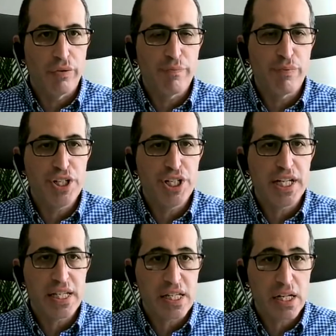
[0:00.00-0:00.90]
Bridging is
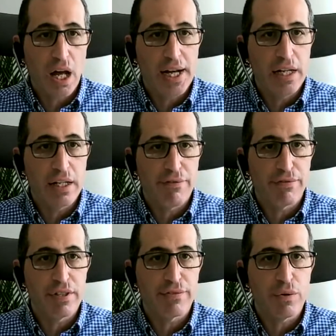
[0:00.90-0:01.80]
slightly different,
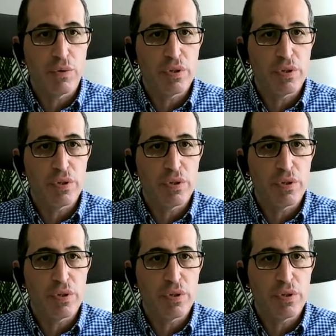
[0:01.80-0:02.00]
of course,